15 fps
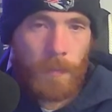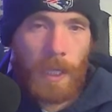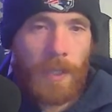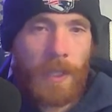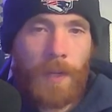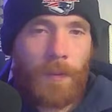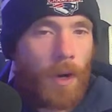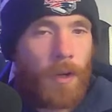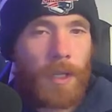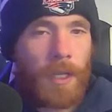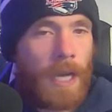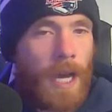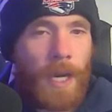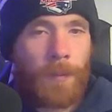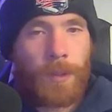they've already
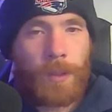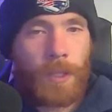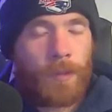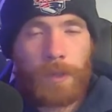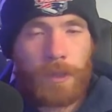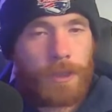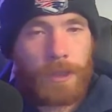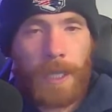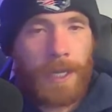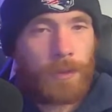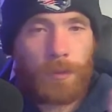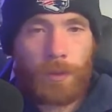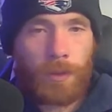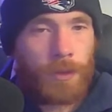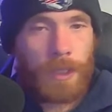got everything
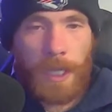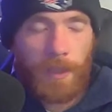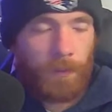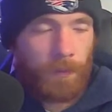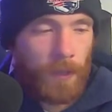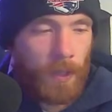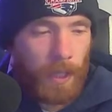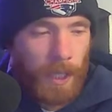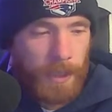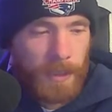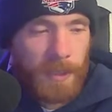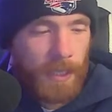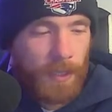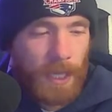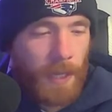rescheduled. The NFL, like I
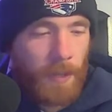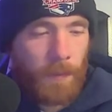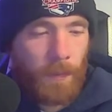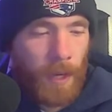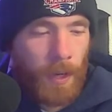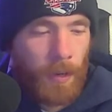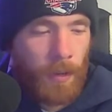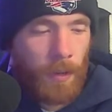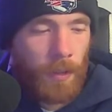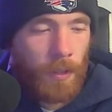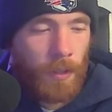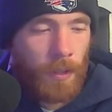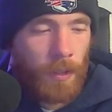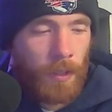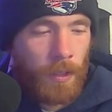said, the NFL
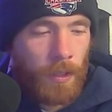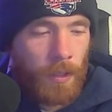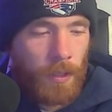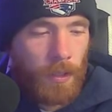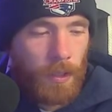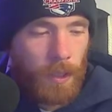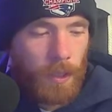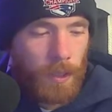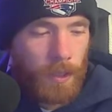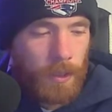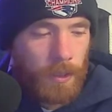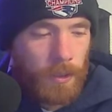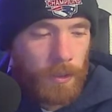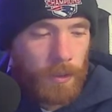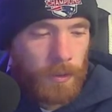
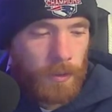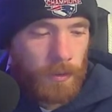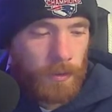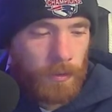is